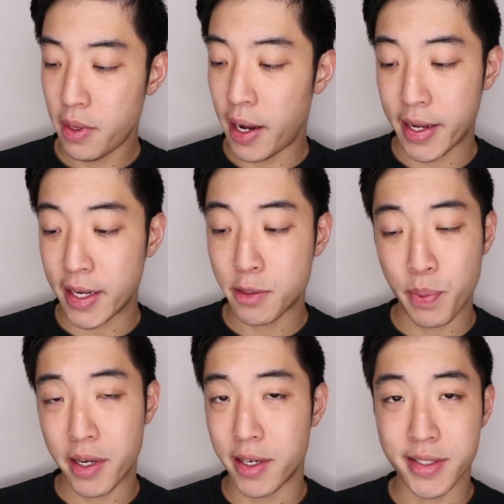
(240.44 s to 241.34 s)
I guess
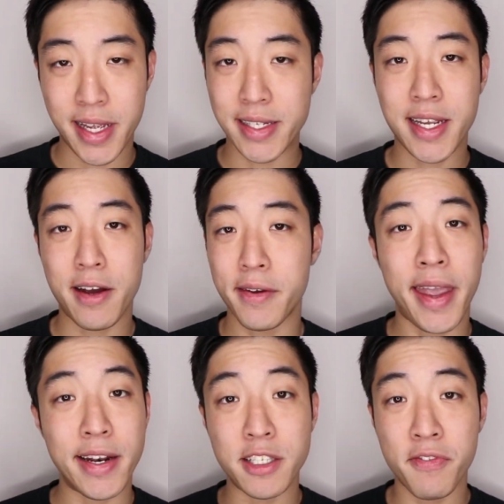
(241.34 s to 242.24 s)
because that's how
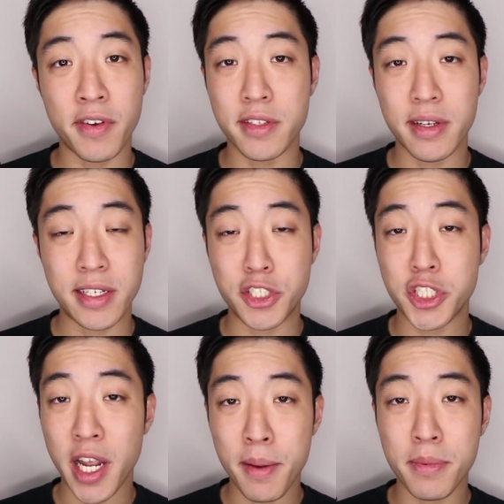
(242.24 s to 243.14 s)
KD's foot is
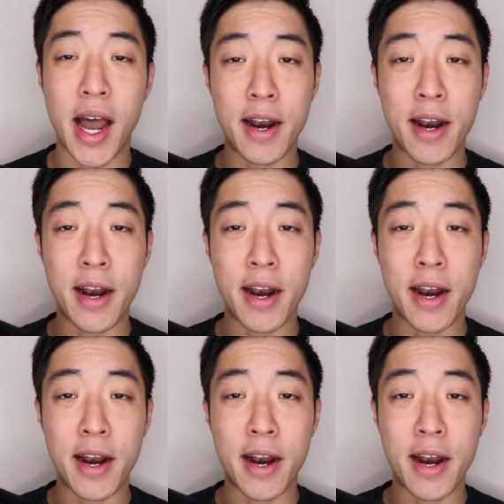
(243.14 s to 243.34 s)
shaped.